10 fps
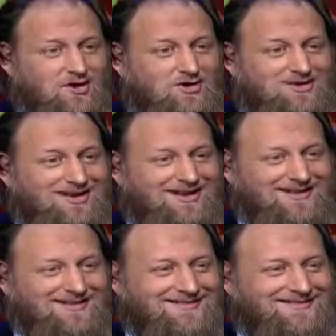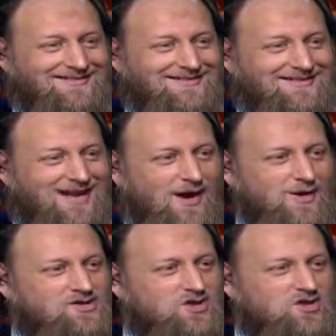do you think? How
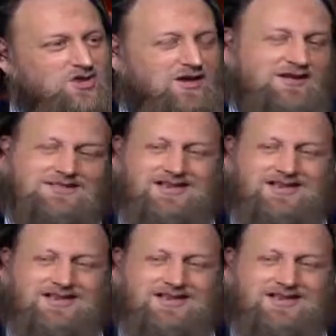else could you look at this